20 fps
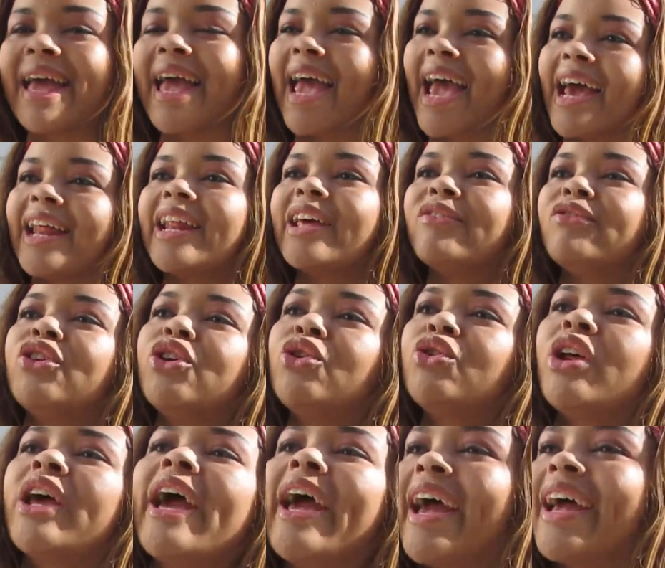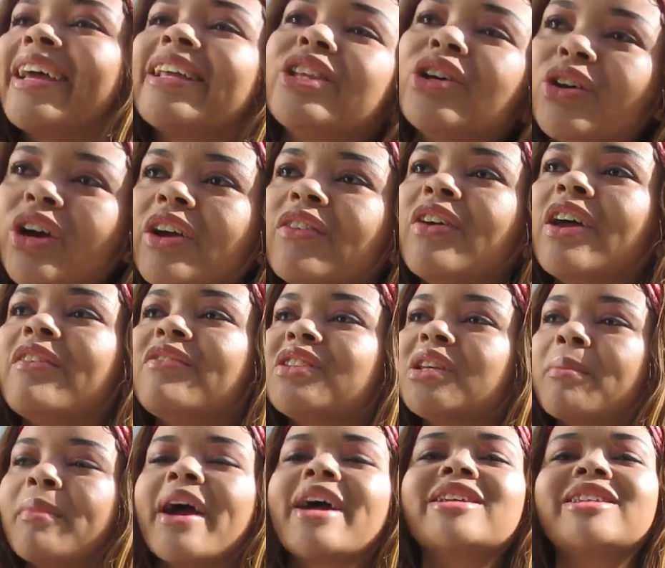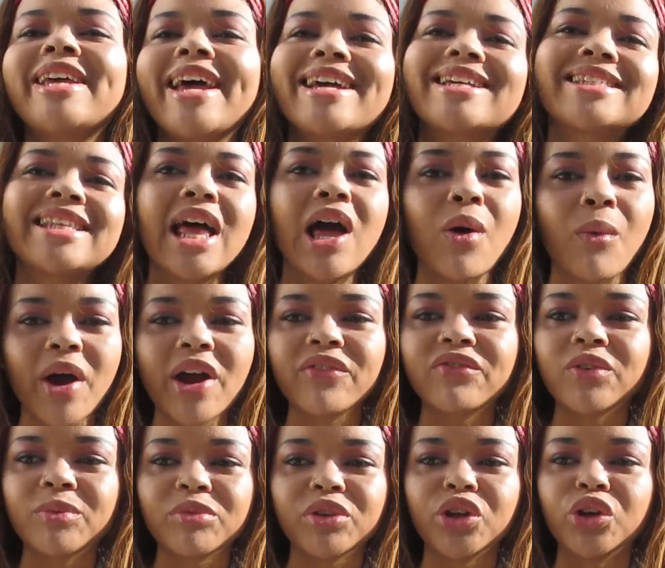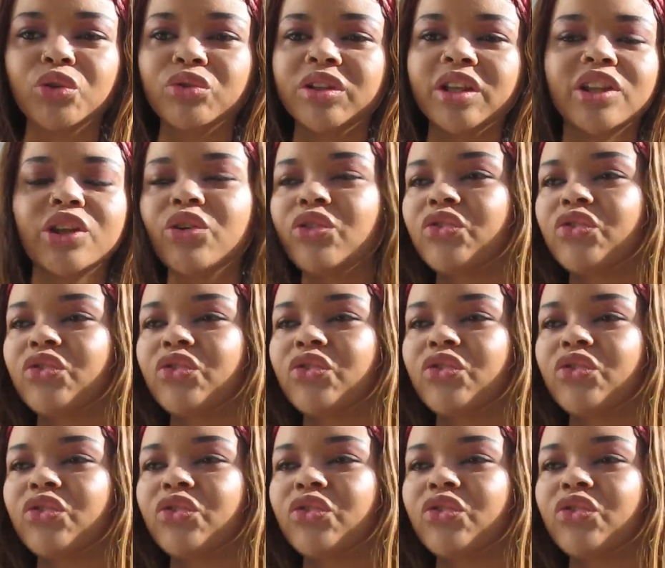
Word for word: and if you can't do if, if somebody takes that away from you then